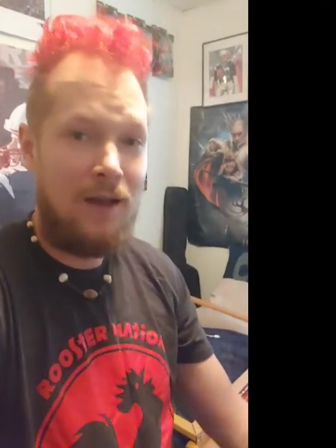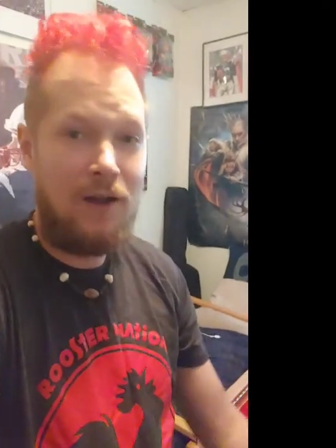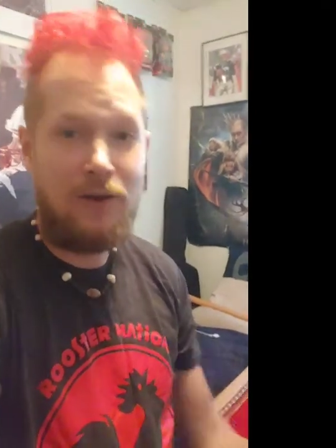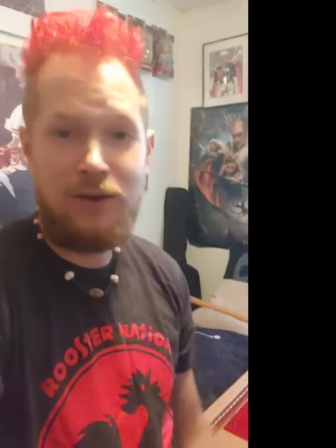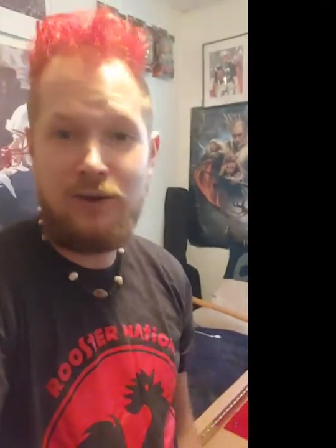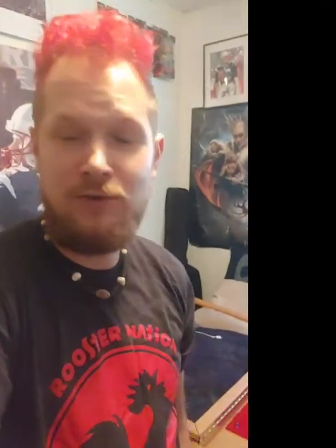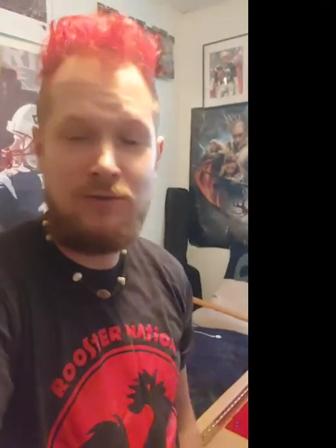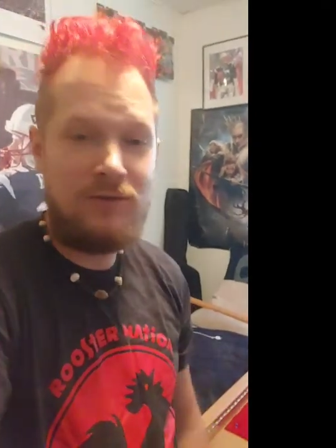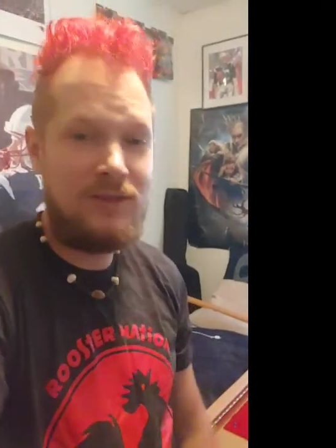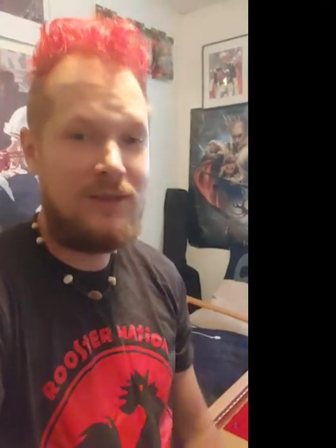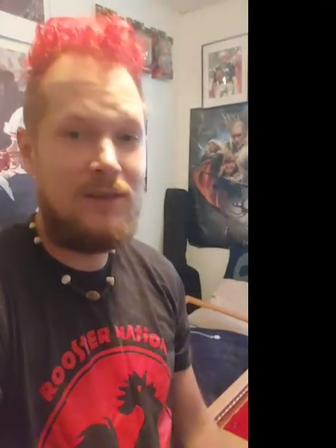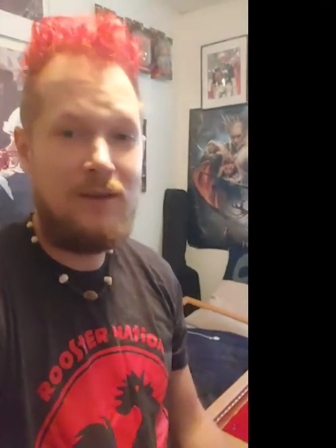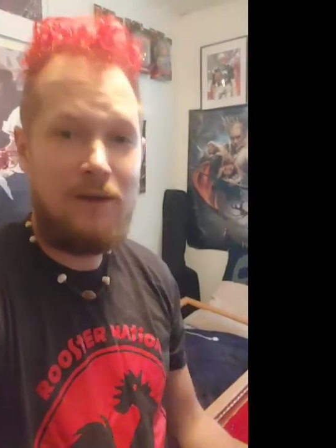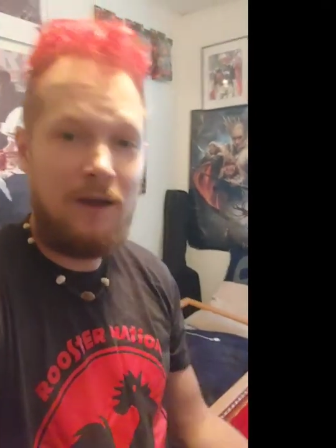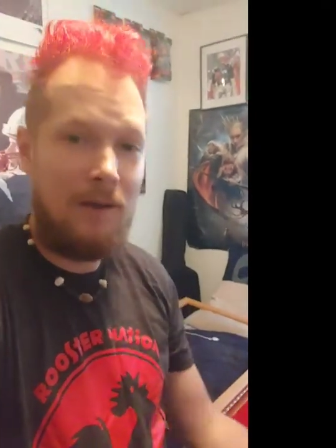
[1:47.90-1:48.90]
a
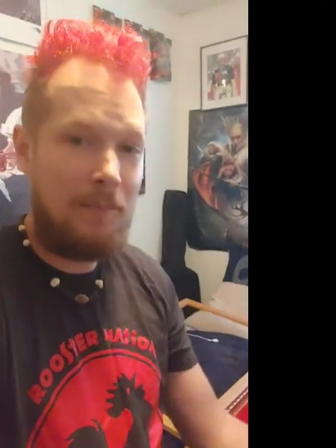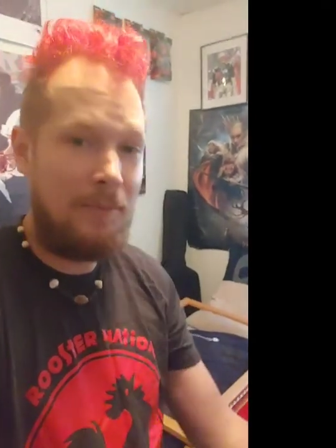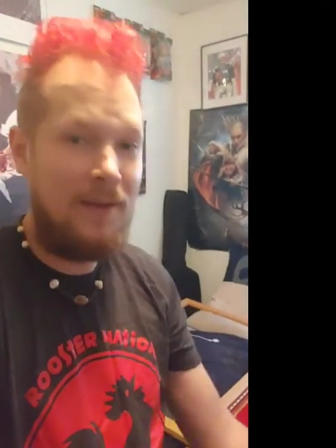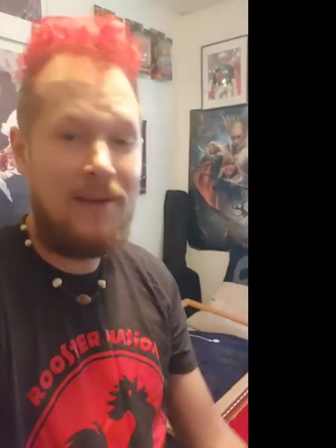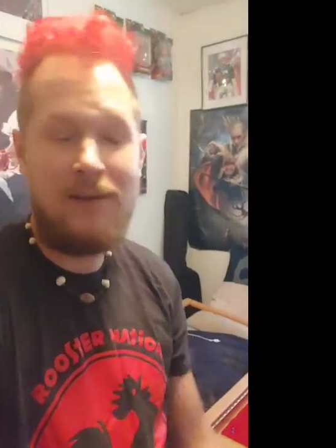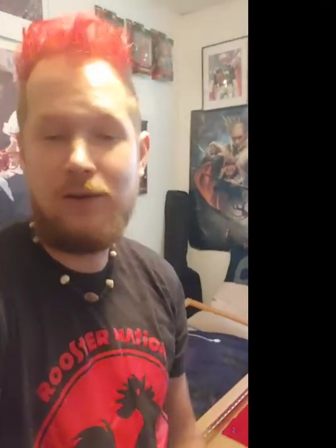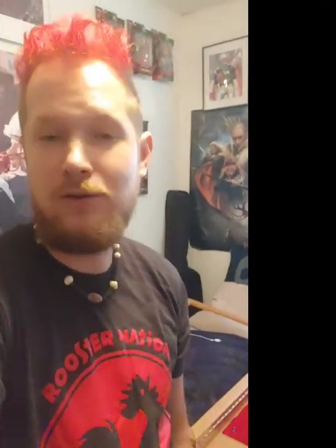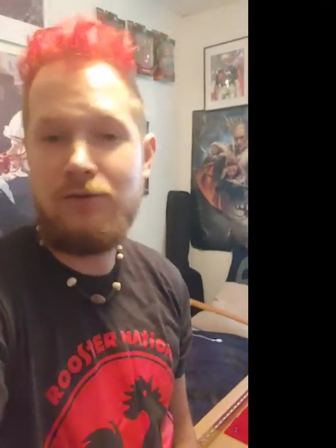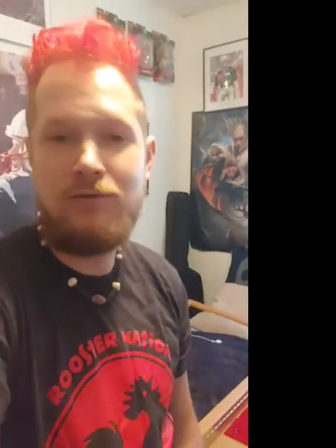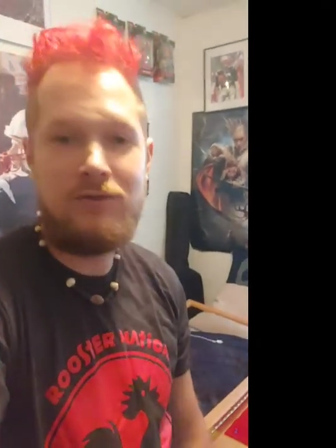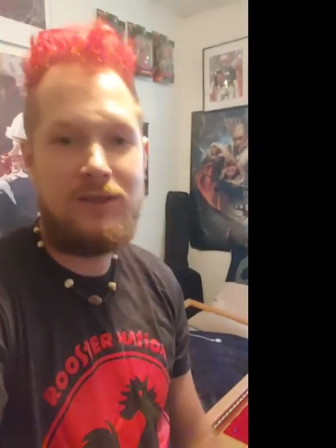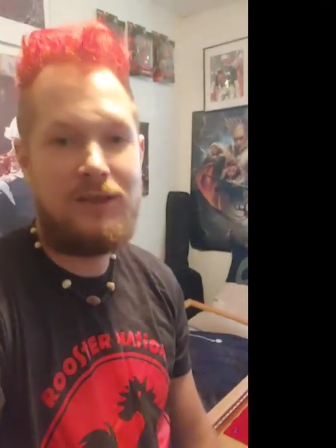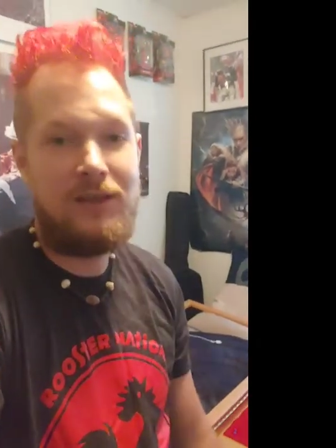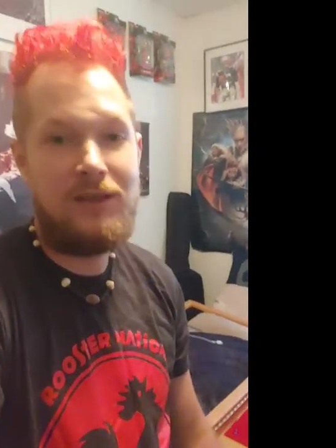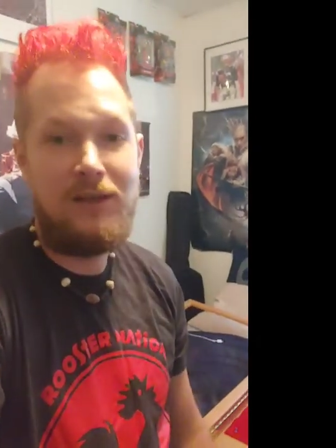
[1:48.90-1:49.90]
koozie, a pink
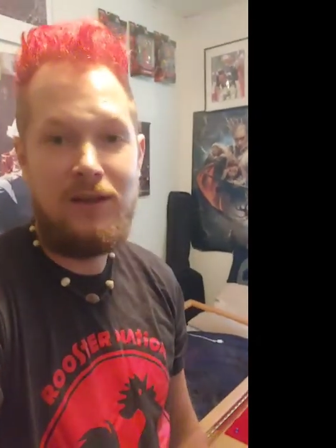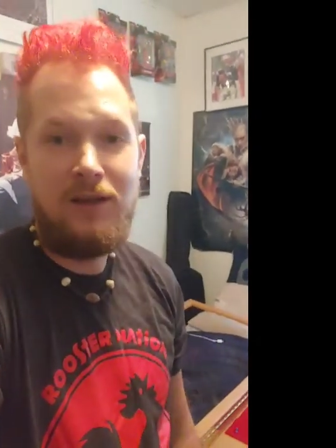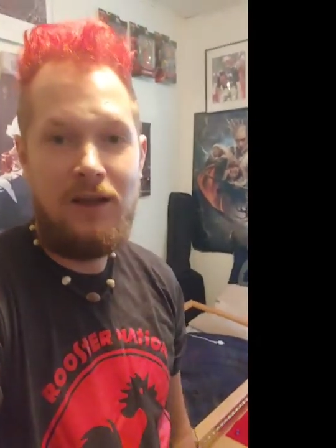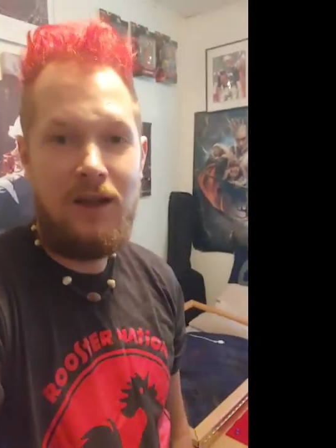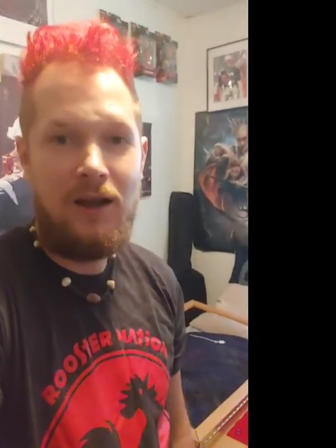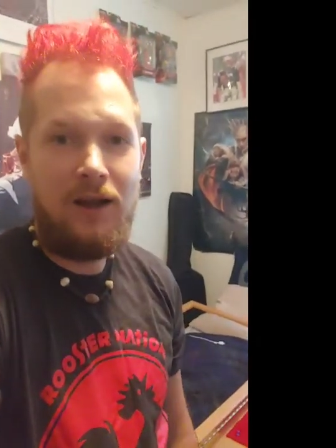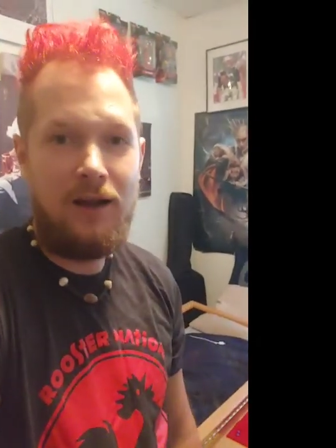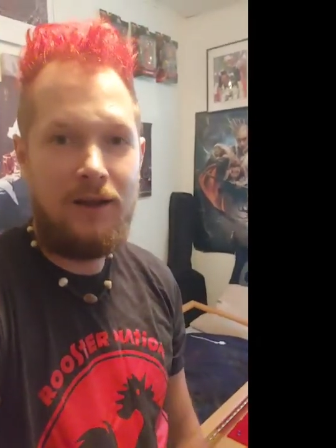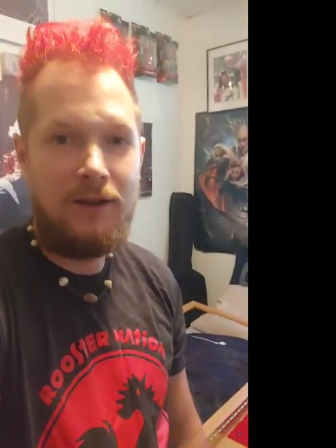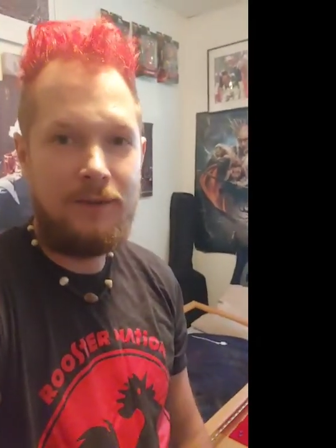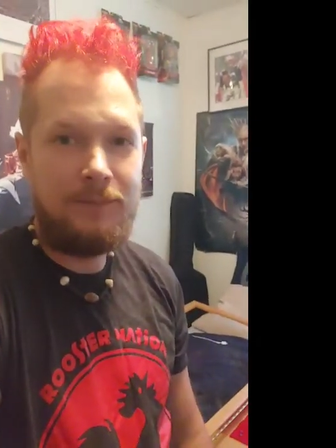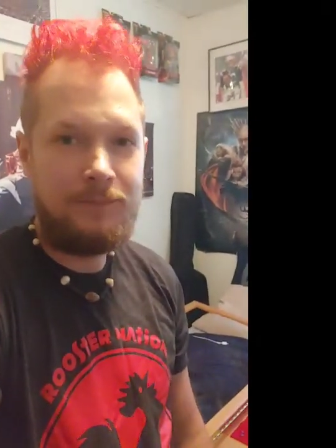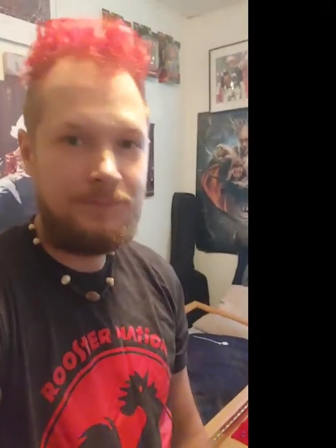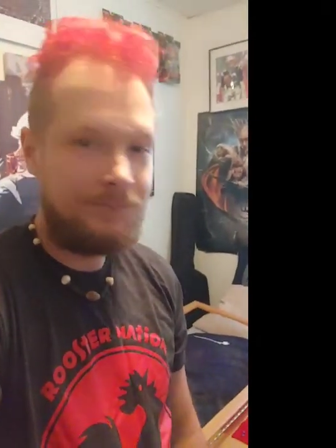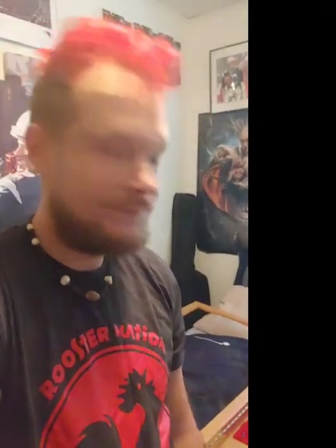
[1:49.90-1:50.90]
koozie.
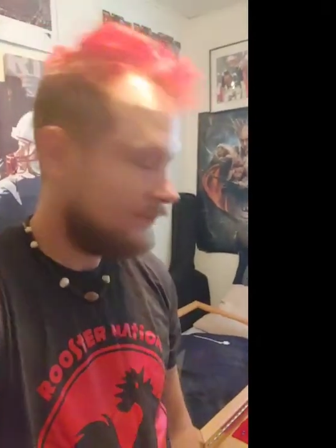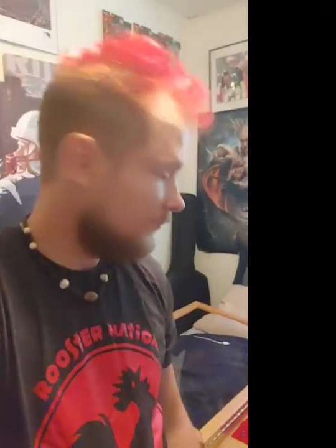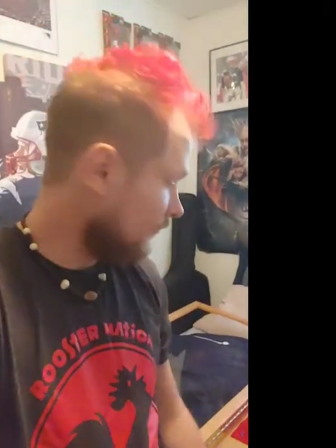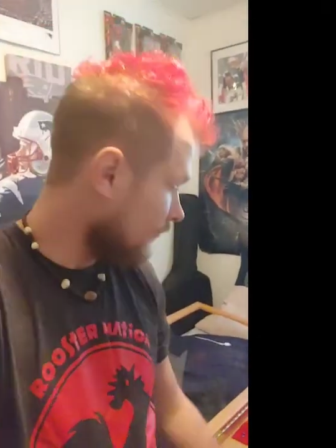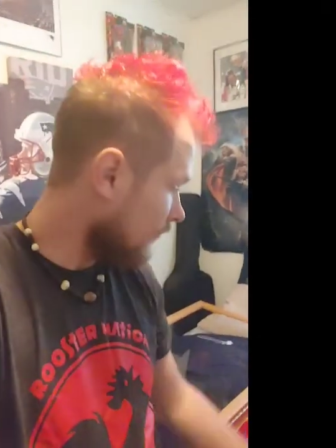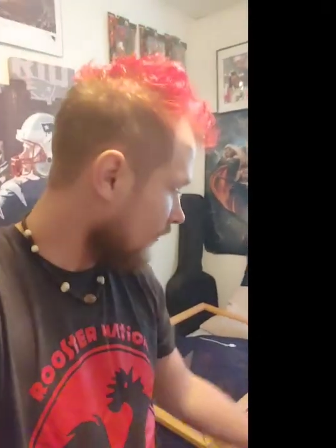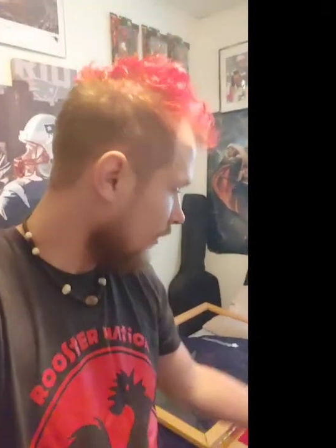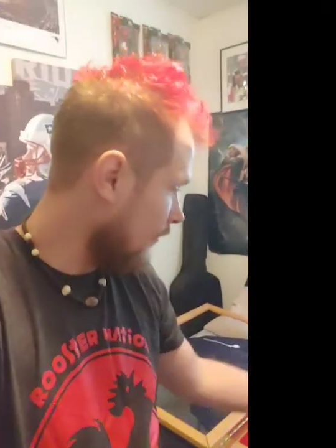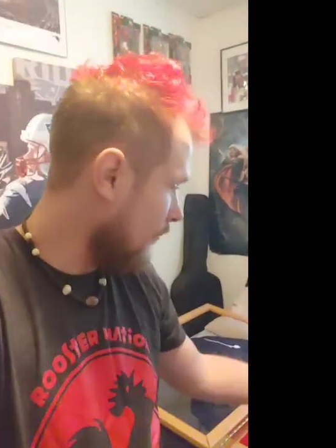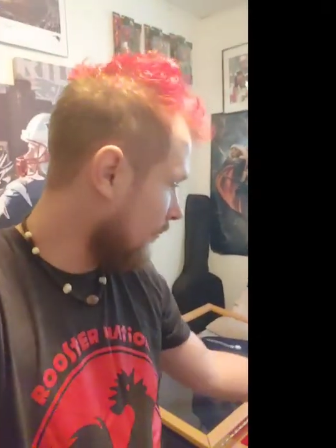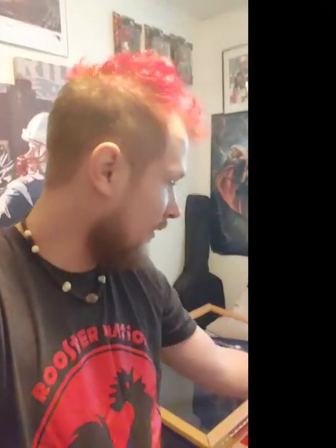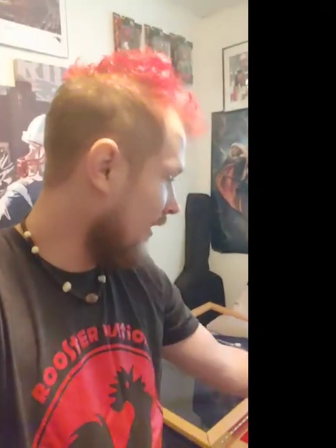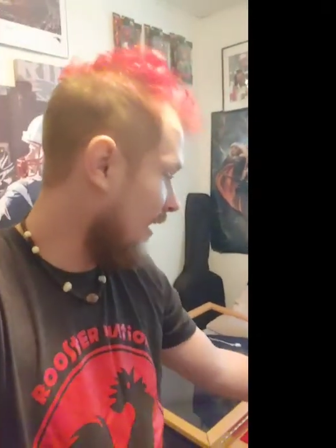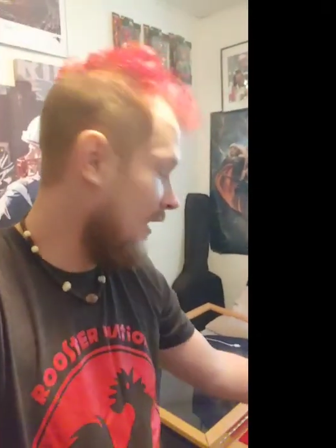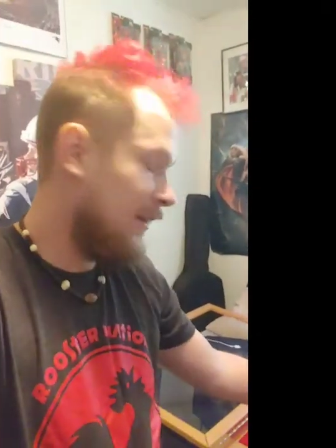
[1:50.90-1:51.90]
Um,
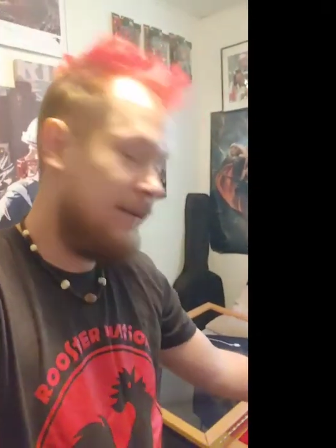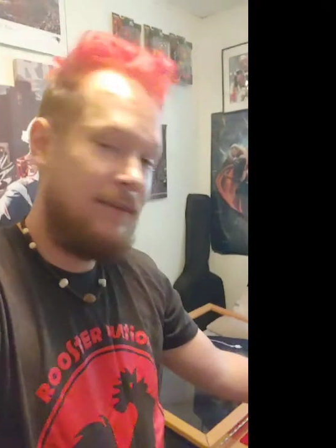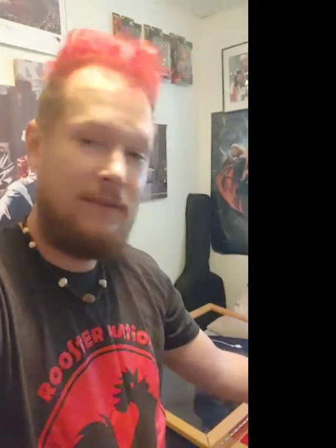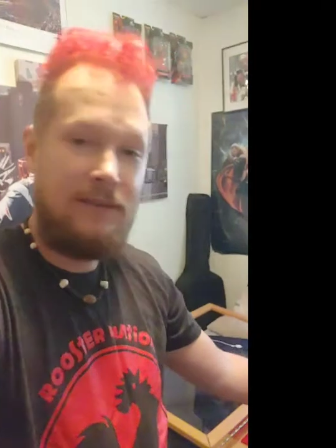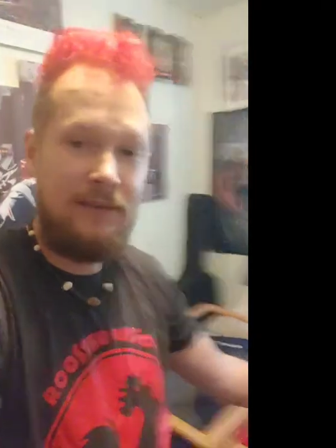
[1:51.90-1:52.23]
that